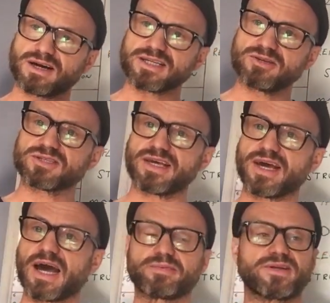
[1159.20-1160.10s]
I do see
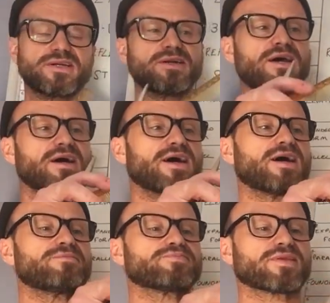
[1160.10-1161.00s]
it happening.
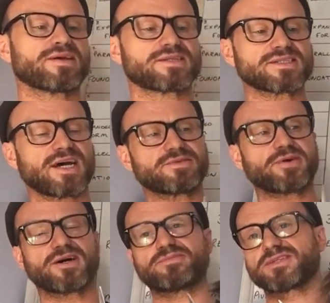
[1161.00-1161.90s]
Does it have a
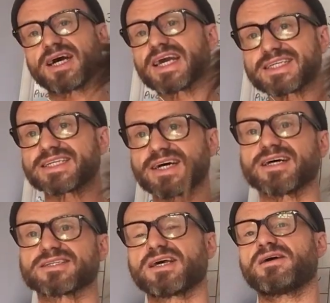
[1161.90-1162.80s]
purpose? I guess it
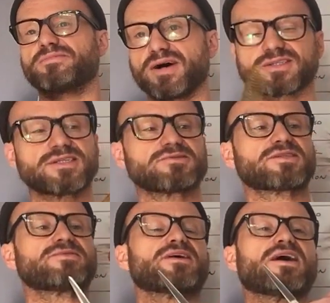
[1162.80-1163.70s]
does. Personally, it's not
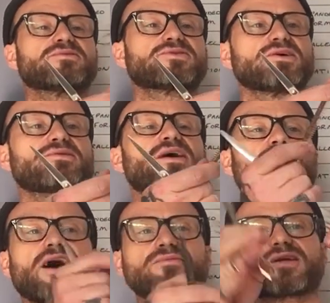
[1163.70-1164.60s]
something that I would do.
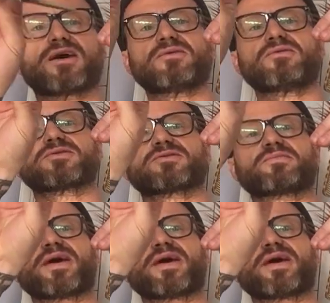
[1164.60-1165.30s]
I would go always on a